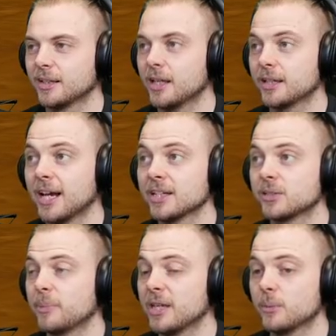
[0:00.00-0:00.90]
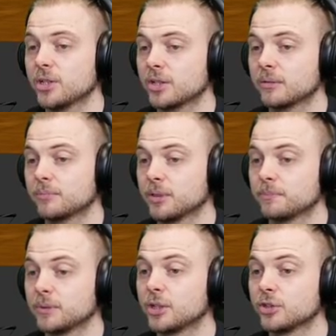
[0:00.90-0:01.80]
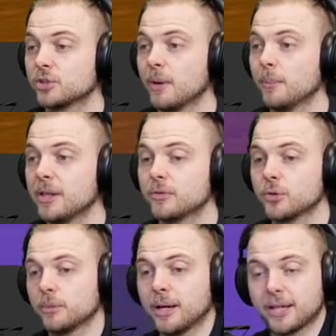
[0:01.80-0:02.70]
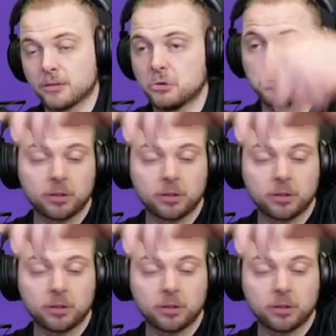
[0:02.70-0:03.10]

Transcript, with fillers: hey guys, I bet you wish you, you, could smell me through the mic. Oh.